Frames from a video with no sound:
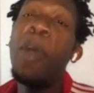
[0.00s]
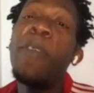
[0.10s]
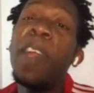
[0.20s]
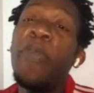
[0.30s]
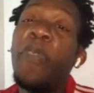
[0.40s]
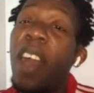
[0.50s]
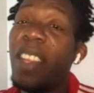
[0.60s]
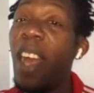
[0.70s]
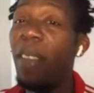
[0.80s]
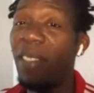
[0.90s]
I'm already
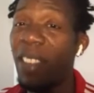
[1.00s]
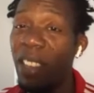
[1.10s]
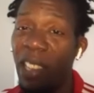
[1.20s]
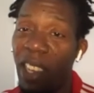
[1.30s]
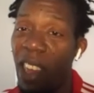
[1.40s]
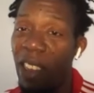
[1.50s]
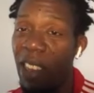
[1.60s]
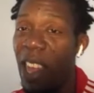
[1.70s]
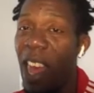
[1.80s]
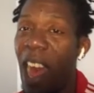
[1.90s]
fucked up, so, you know.
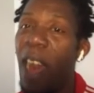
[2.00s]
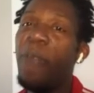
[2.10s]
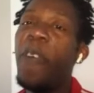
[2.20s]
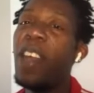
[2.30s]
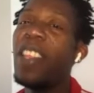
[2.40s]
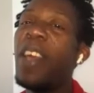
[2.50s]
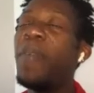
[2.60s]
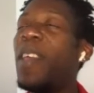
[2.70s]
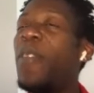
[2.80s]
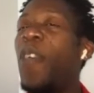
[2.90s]
How fucked
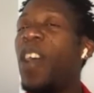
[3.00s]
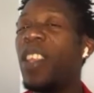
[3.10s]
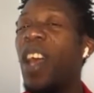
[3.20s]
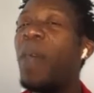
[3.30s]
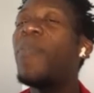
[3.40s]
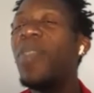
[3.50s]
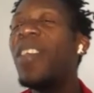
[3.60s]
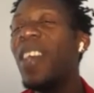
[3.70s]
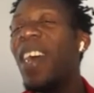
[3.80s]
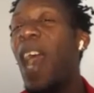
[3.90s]
up is fucked up?
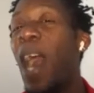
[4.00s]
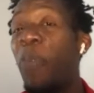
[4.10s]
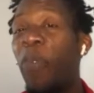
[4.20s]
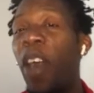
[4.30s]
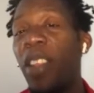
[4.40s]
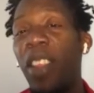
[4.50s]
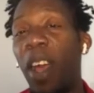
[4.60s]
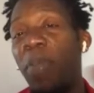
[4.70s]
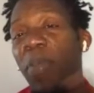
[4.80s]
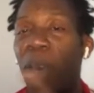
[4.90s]
I'm fucked
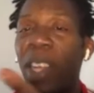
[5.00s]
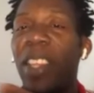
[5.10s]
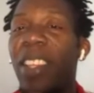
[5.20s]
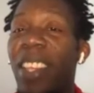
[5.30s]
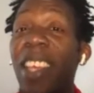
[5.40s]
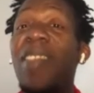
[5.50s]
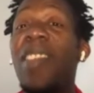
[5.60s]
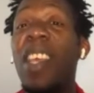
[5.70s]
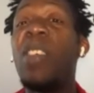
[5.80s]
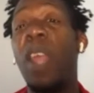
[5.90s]
up, but these
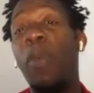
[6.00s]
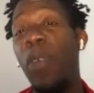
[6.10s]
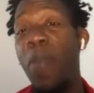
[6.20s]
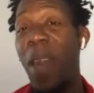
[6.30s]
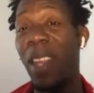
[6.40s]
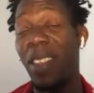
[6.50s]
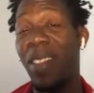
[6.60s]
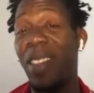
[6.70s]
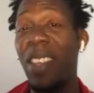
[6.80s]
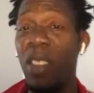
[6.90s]
things that we're about
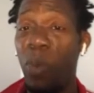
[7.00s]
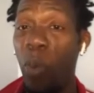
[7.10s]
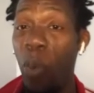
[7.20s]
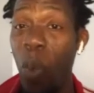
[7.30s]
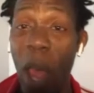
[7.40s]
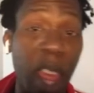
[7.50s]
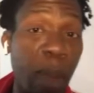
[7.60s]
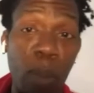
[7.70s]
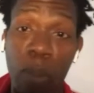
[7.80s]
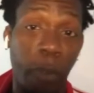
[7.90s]
to see is way
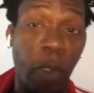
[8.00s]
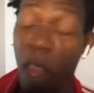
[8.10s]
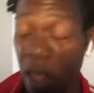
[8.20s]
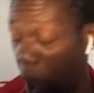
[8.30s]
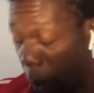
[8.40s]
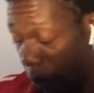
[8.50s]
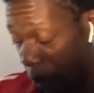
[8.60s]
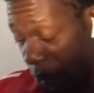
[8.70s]
fucked up.